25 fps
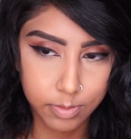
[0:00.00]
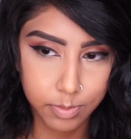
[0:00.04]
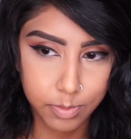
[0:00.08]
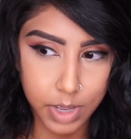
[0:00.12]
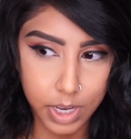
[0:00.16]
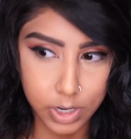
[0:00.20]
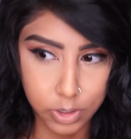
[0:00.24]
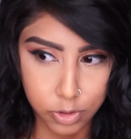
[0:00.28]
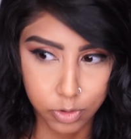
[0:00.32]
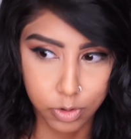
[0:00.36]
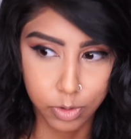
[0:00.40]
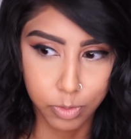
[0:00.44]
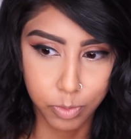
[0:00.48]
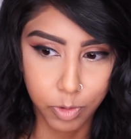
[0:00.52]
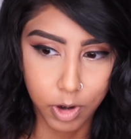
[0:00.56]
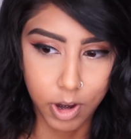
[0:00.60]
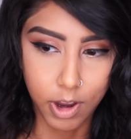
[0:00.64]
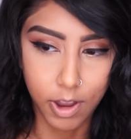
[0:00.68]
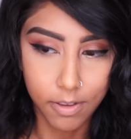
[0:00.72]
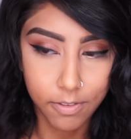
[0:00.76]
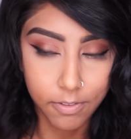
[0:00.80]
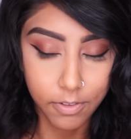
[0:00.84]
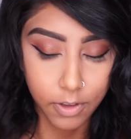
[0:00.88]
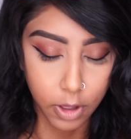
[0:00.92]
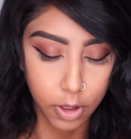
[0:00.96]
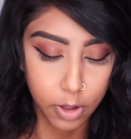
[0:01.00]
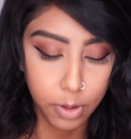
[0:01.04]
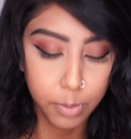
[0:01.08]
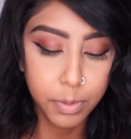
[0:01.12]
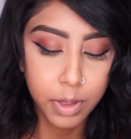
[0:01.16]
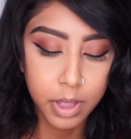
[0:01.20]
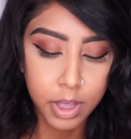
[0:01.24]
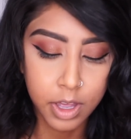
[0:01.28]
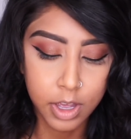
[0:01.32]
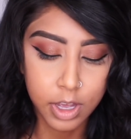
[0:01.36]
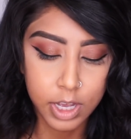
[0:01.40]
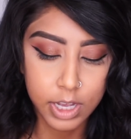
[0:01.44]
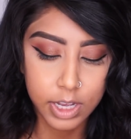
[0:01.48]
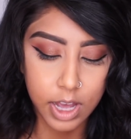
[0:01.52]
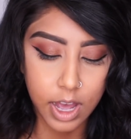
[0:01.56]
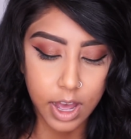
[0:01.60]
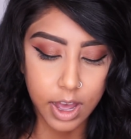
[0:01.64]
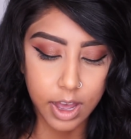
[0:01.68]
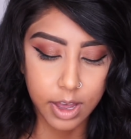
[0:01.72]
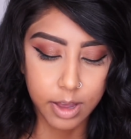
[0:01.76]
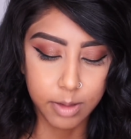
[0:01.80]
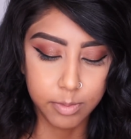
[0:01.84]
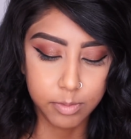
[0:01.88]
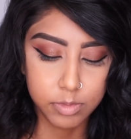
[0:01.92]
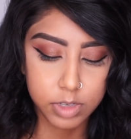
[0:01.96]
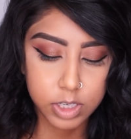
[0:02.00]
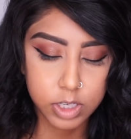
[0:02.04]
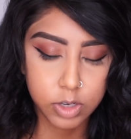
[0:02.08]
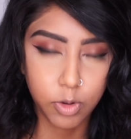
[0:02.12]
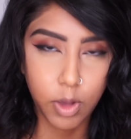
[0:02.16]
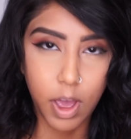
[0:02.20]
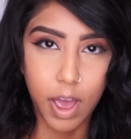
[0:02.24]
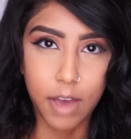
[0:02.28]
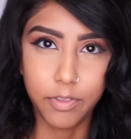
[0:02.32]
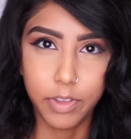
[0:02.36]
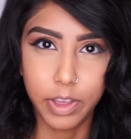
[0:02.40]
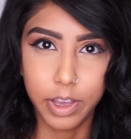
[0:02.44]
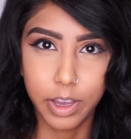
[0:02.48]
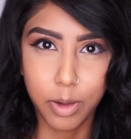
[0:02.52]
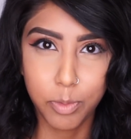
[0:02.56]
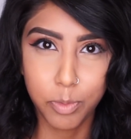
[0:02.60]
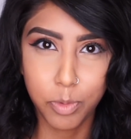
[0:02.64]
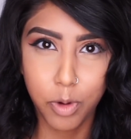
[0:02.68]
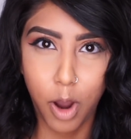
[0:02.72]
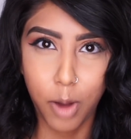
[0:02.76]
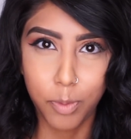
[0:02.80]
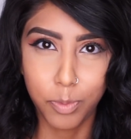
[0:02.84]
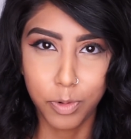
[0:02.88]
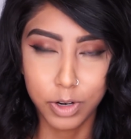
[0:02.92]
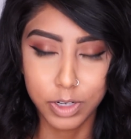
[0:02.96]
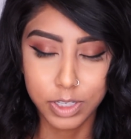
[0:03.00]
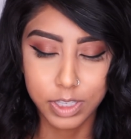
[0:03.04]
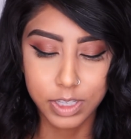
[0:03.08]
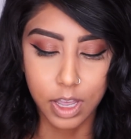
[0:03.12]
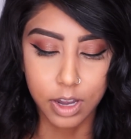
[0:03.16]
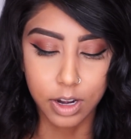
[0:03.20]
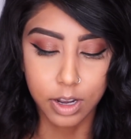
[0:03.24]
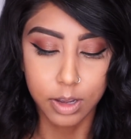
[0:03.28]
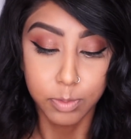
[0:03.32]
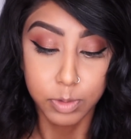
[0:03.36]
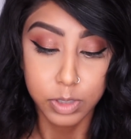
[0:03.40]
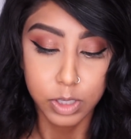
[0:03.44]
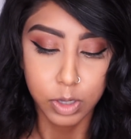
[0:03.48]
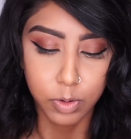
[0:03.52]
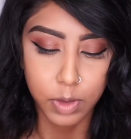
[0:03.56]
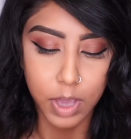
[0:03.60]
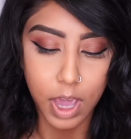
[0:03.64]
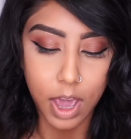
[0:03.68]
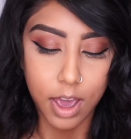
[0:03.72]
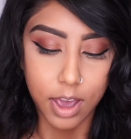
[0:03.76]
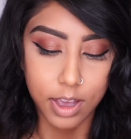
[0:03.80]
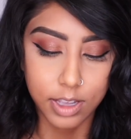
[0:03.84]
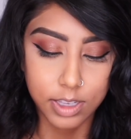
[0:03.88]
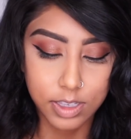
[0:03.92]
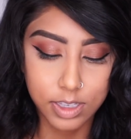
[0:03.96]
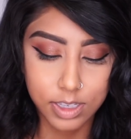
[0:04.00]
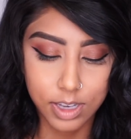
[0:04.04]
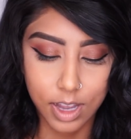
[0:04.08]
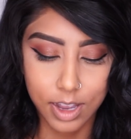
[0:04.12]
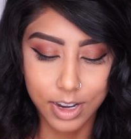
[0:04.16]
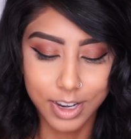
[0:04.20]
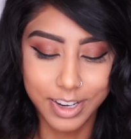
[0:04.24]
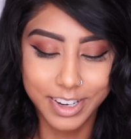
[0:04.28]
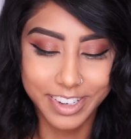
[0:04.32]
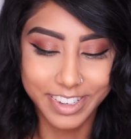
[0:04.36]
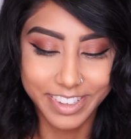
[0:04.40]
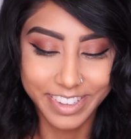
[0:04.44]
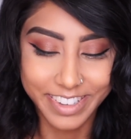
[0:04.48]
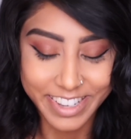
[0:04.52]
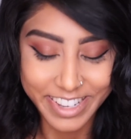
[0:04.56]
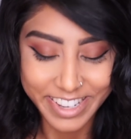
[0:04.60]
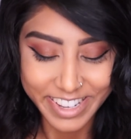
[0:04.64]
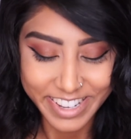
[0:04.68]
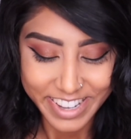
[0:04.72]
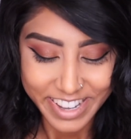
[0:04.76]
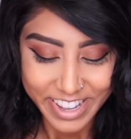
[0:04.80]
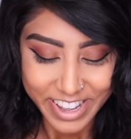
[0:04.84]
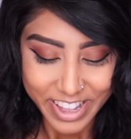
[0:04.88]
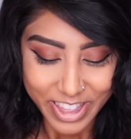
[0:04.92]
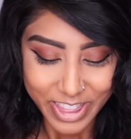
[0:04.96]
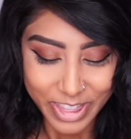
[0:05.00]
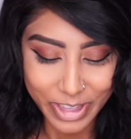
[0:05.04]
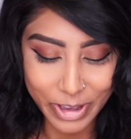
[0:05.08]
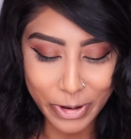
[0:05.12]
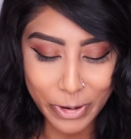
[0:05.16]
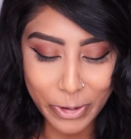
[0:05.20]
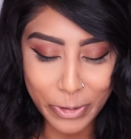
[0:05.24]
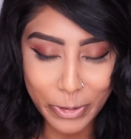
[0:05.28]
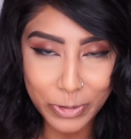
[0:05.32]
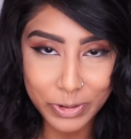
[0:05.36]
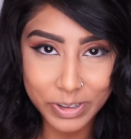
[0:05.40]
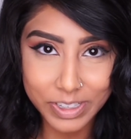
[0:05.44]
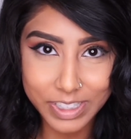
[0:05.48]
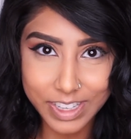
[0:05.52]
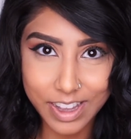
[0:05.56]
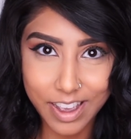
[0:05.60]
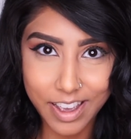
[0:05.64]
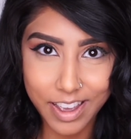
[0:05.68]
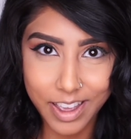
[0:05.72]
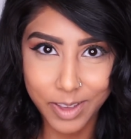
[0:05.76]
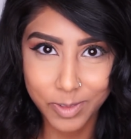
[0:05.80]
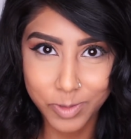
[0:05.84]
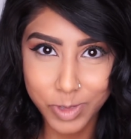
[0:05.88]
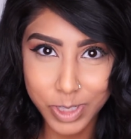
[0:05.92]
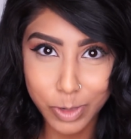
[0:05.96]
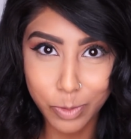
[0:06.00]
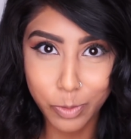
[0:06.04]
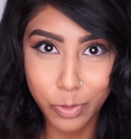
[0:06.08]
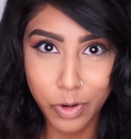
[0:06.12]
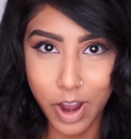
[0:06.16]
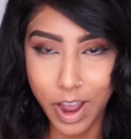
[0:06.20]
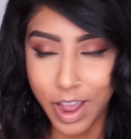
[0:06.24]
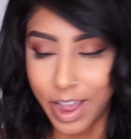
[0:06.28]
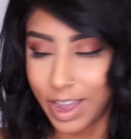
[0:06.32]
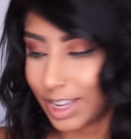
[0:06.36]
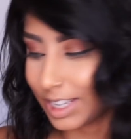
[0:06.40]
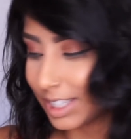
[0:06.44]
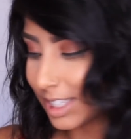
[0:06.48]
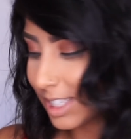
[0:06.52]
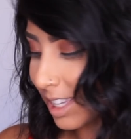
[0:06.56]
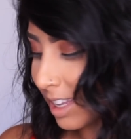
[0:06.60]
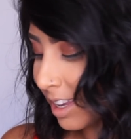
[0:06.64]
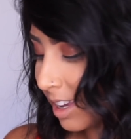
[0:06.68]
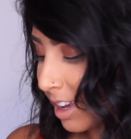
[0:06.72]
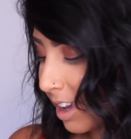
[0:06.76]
bedroom where I film to have like a proper setup. So yeah, I stand the whole time, surprise.